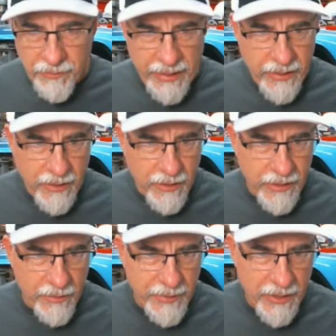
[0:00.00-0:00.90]
Bad
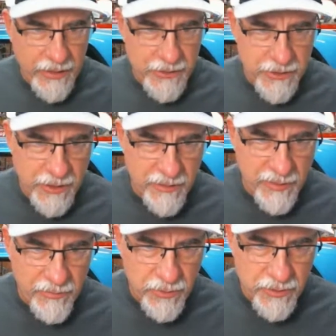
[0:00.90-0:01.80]
Harry. Hi, Barry. Just
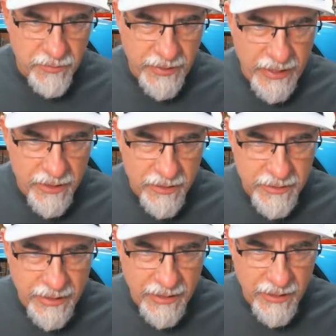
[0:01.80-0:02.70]
licking my wounds from
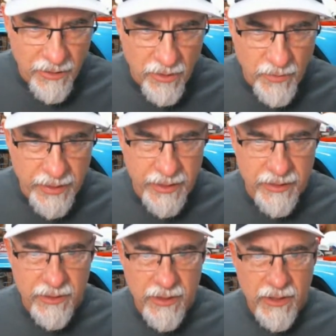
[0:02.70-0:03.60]
Canada day long
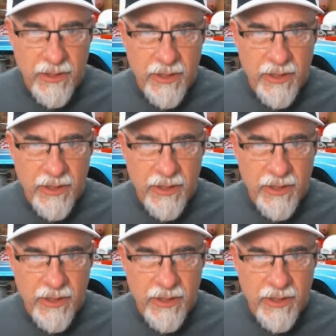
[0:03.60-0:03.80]
weekend.